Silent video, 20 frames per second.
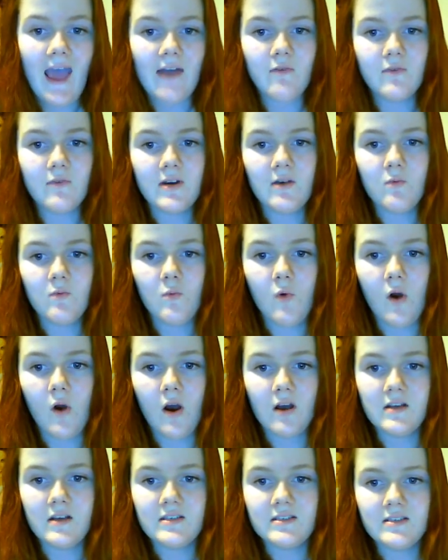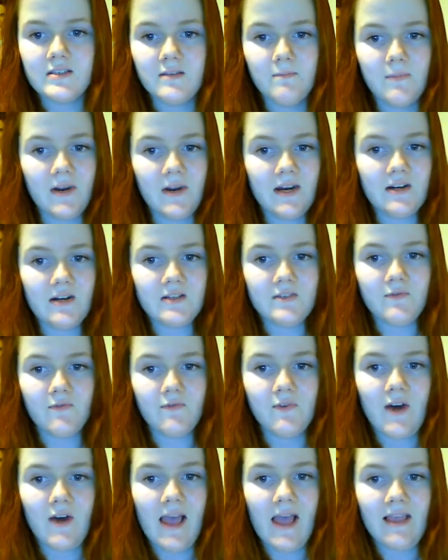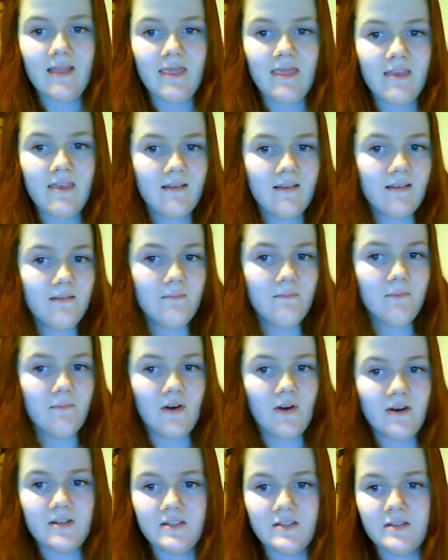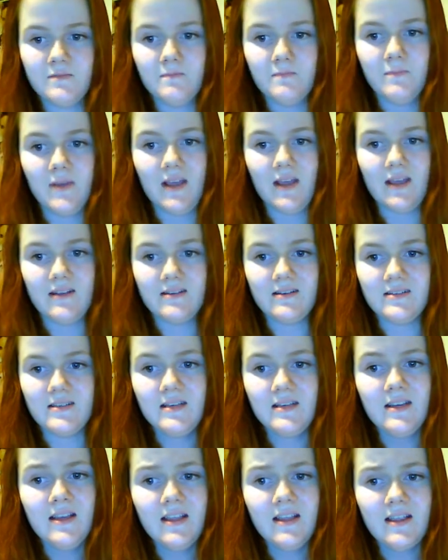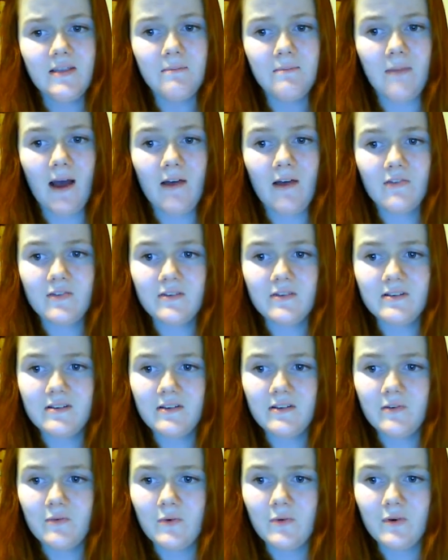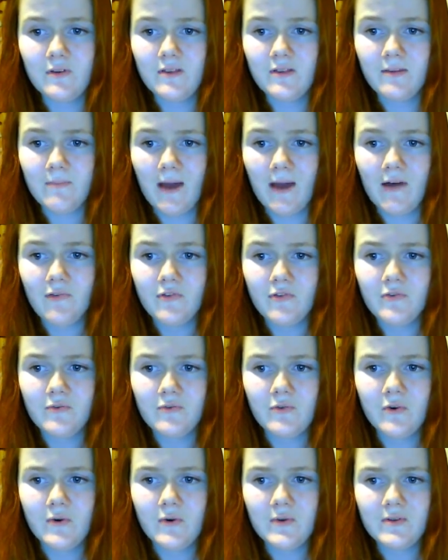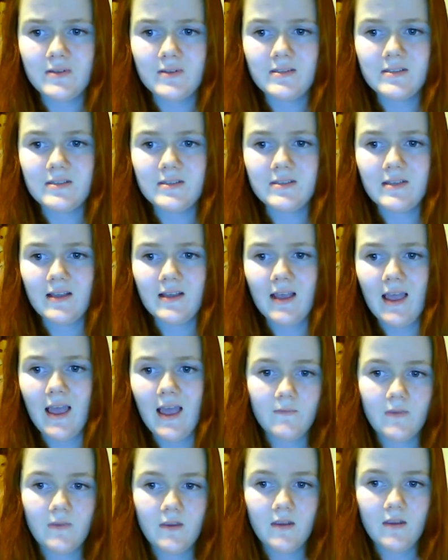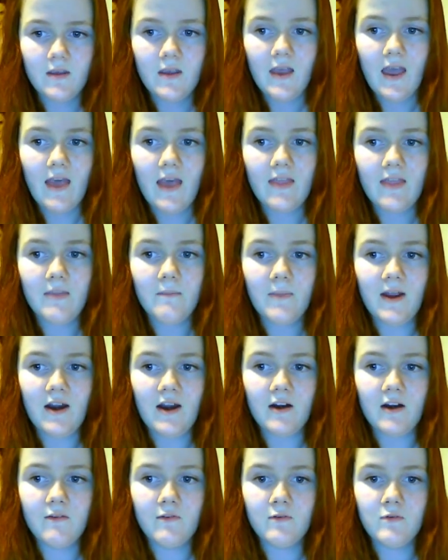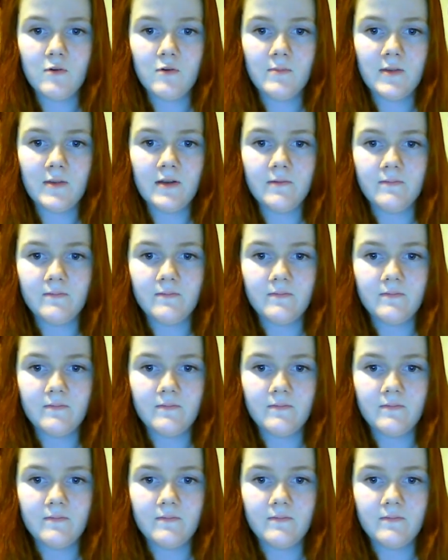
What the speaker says: when it walks, the bear's fright, the bird's spit, the mountain roots, and the beard of a woman.